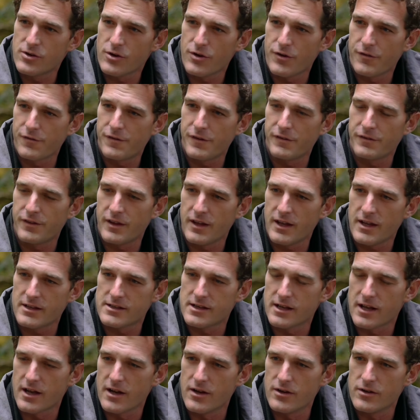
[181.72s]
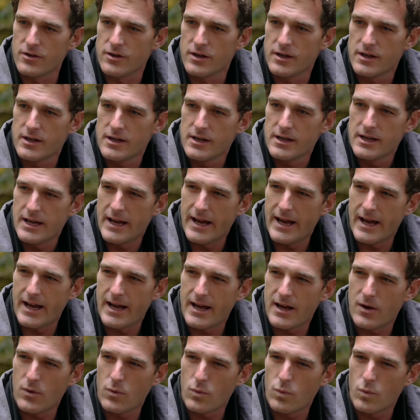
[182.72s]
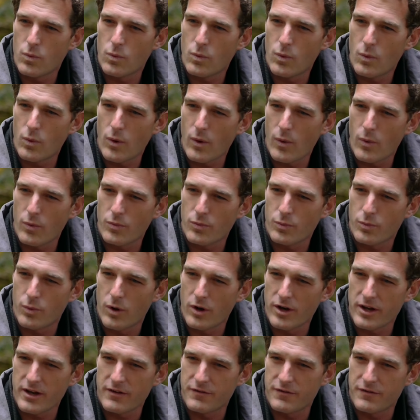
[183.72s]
250 years ago, uh, what